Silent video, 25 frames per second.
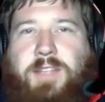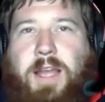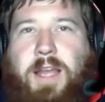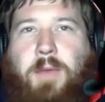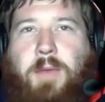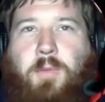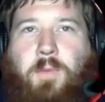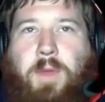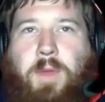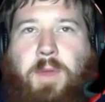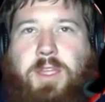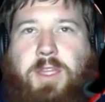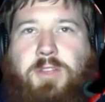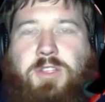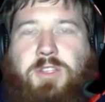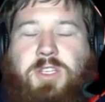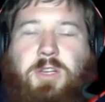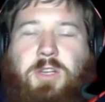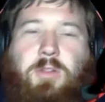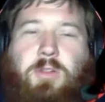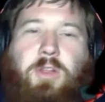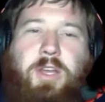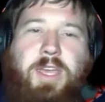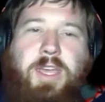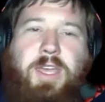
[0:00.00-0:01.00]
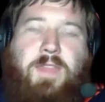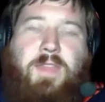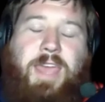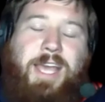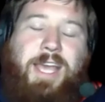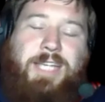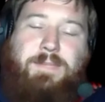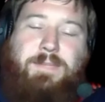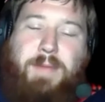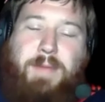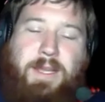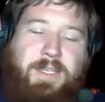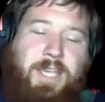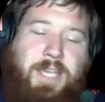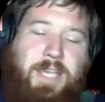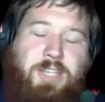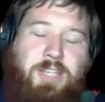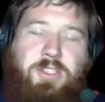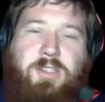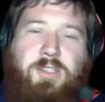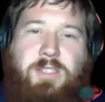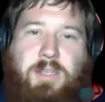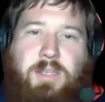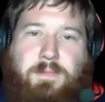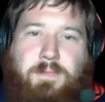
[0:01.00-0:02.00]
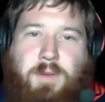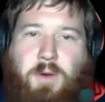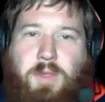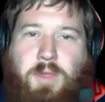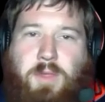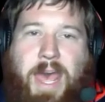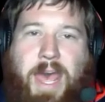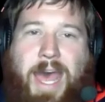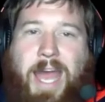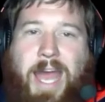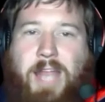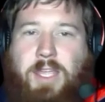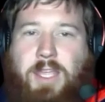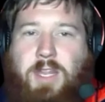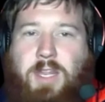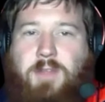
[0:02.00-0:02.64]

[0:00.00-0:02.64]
And you look at the expectations that both had.